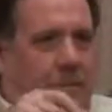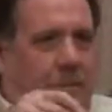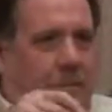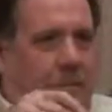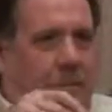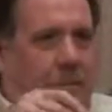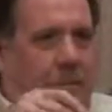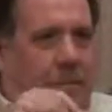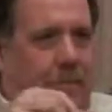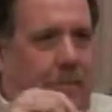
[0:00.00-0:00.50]

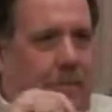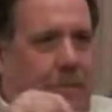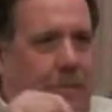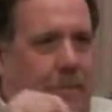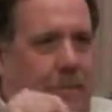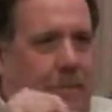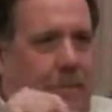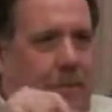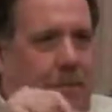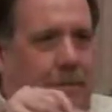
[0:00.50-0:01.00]
um, through
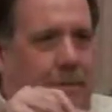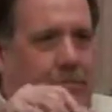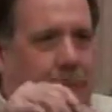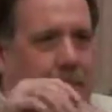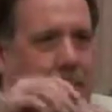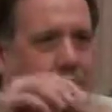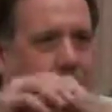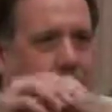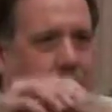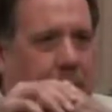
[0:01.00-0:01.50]
the you
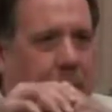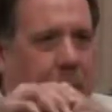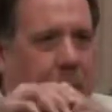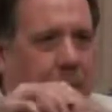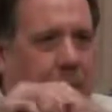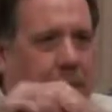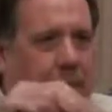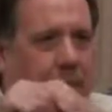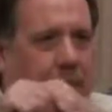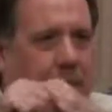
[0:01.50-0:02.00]
know,
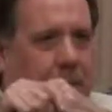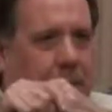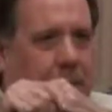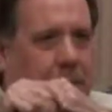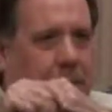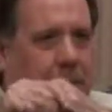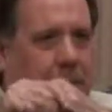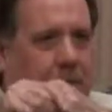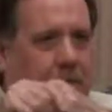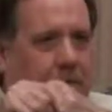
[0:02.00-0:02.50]
DOL
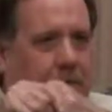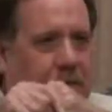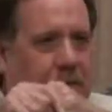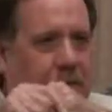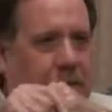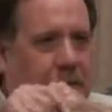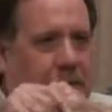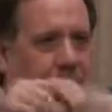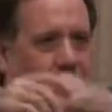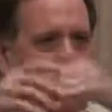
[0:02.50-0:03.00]
regulations,
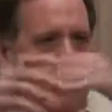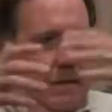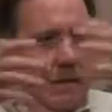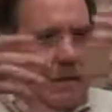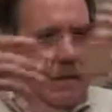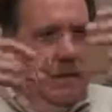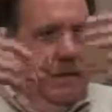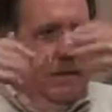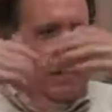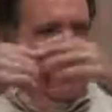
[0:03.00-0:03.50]
you get
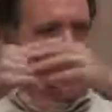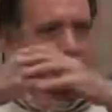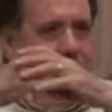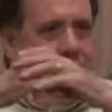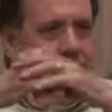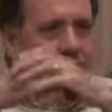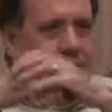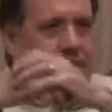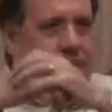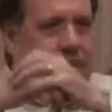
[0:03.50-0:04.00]
an
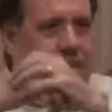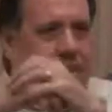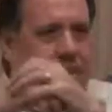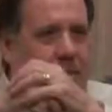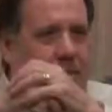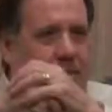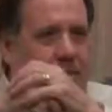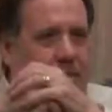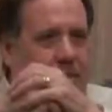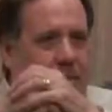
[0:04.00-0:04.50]
address,
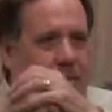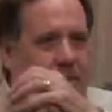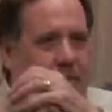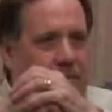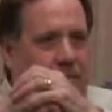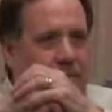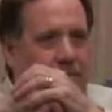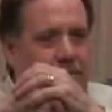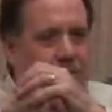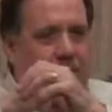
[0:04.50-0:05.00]
current list.
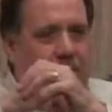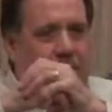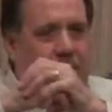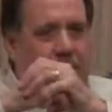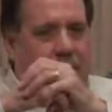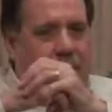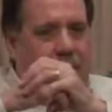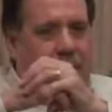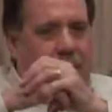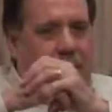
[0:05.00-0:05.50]

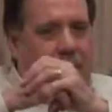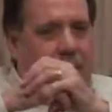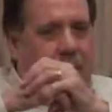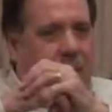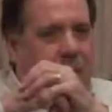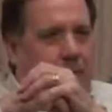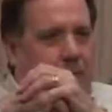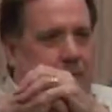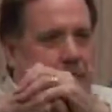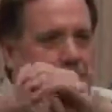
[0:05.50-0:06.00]

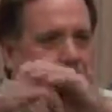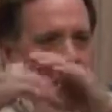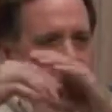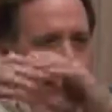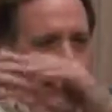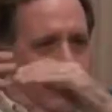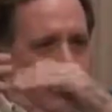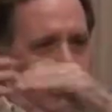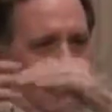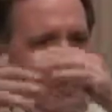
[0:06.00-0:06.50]
Everybody
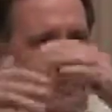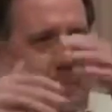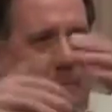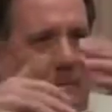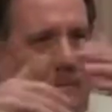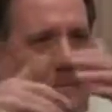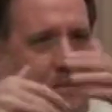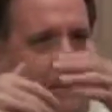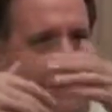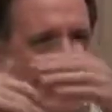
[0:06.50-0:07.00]
knew
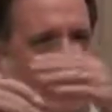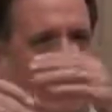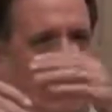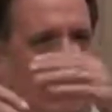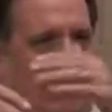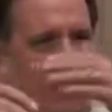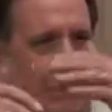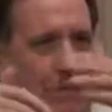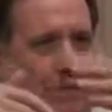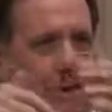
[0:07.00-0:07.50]
you
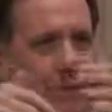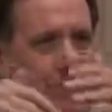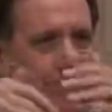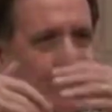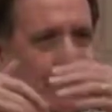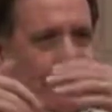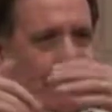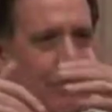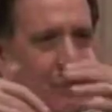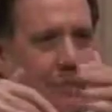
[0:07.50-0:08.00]
know, who
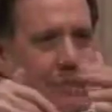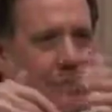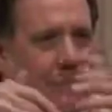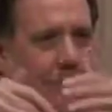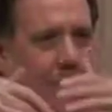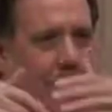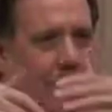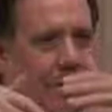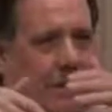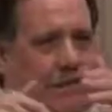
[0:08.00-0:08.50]
lives
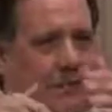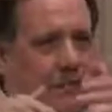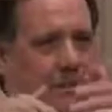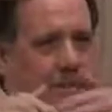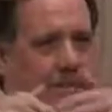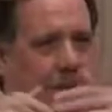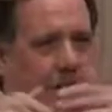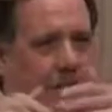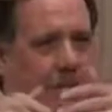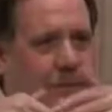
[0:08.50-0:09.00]

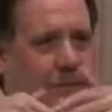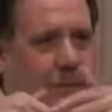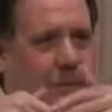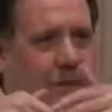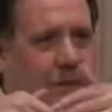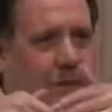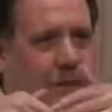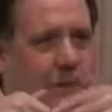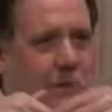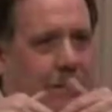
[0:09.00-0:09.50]
25 miles
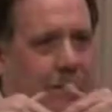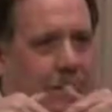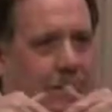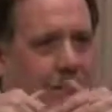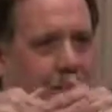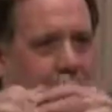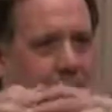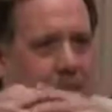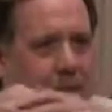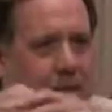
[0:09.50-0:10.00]
away,
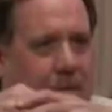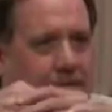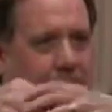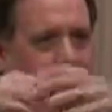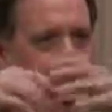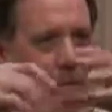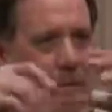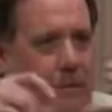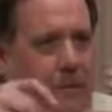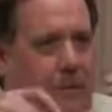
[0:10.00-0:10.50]

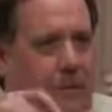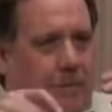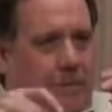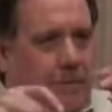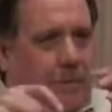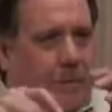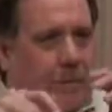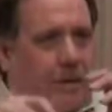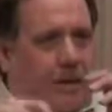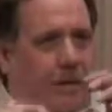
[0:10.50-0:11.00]
they would be
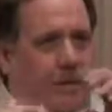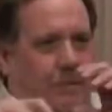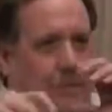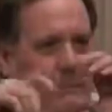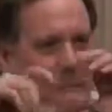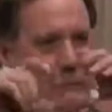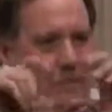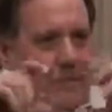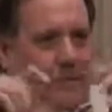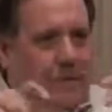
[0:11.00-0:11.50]

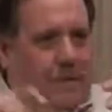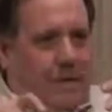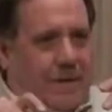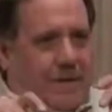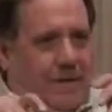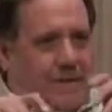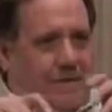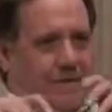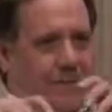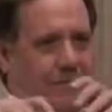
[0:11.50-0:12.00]
responsible for
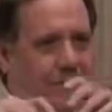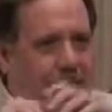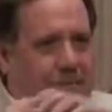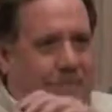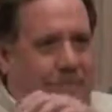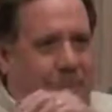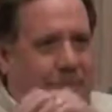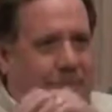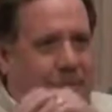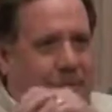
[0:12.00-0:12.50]
that.
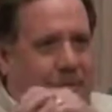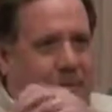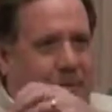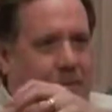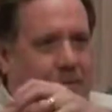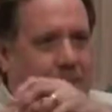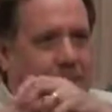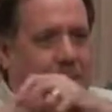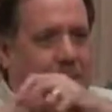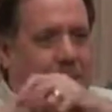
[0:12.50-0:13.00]

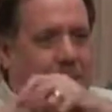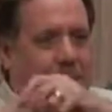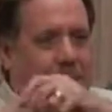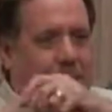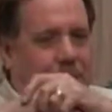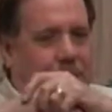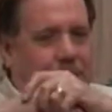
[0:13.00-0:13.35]
So,